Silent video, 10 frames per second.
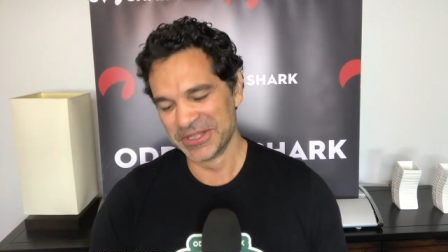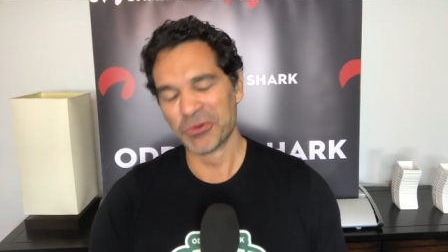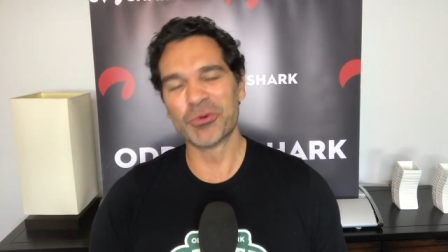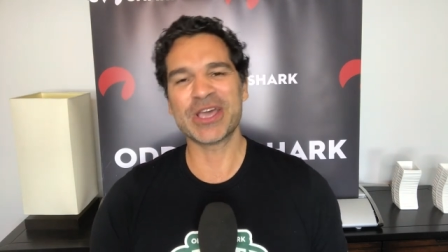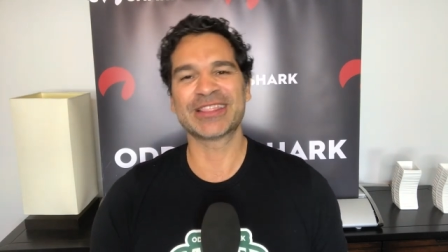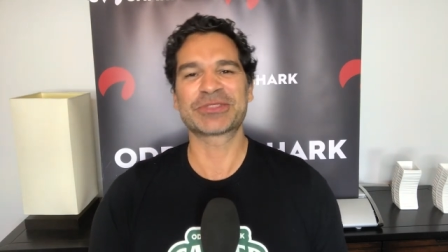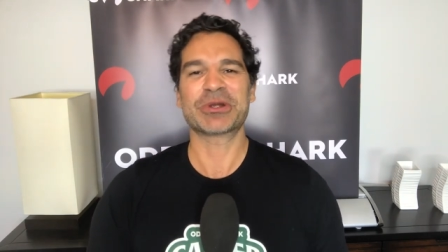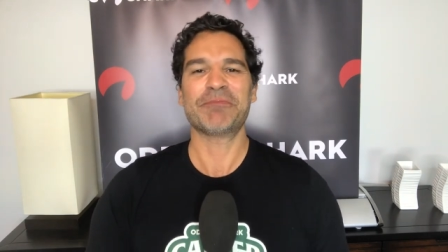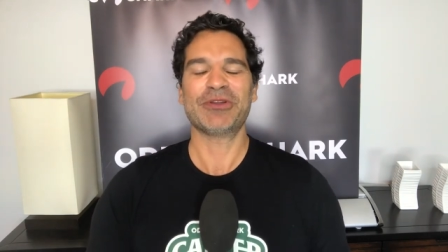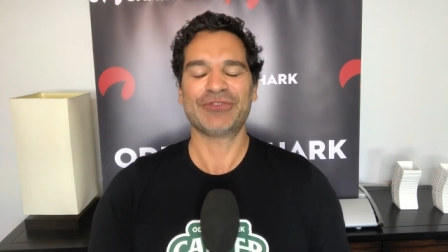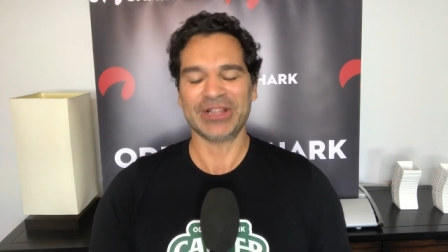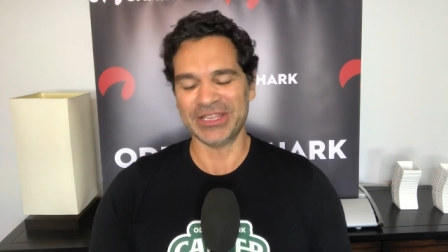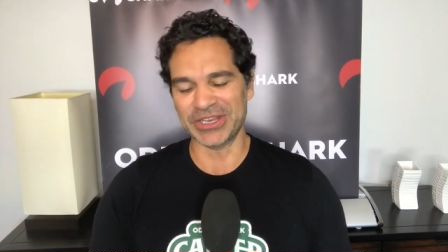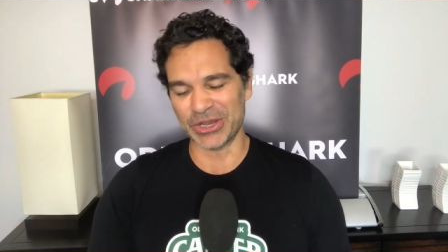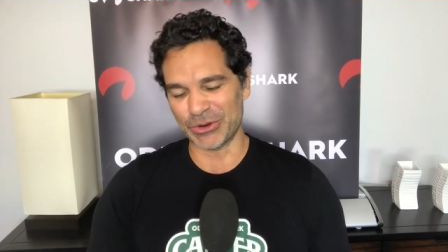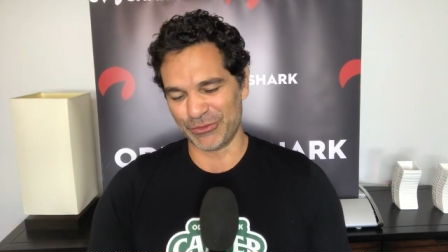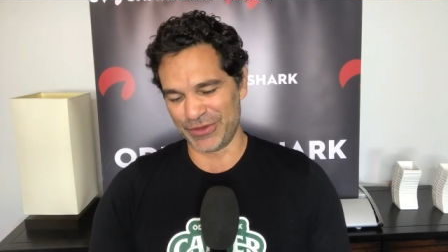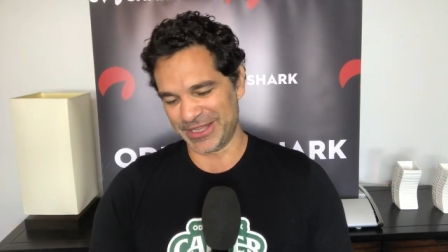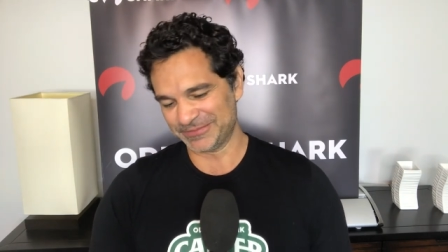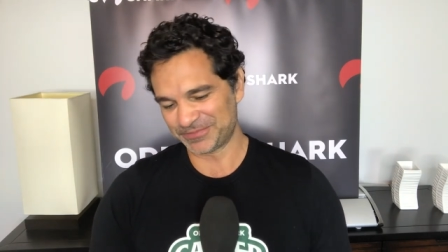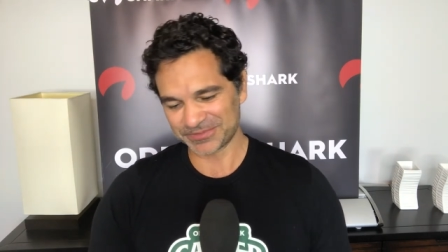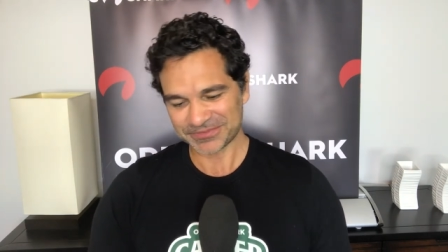Winthrop and Villanova.